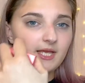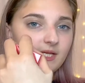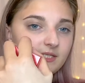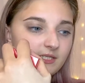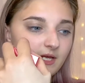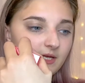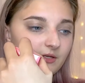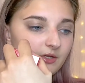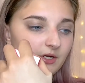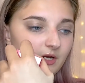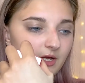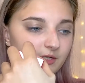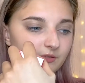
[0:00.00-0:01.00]
It's like
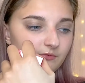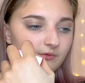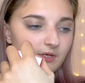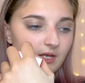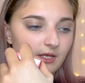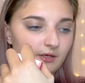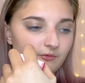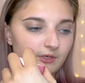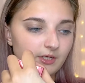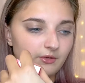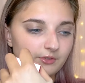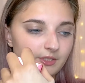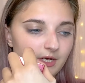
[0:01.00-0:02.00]
gonna last for like a really
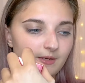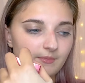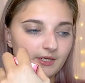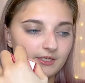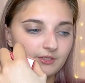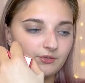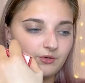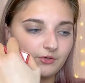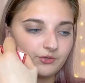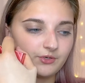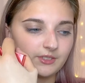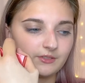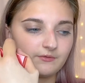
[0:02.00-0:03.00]
long time. Like it's
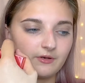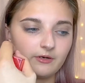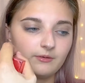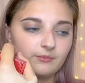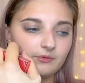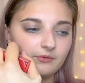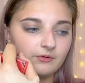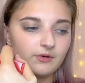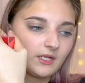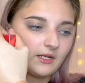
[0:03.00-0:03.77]
non-transferable.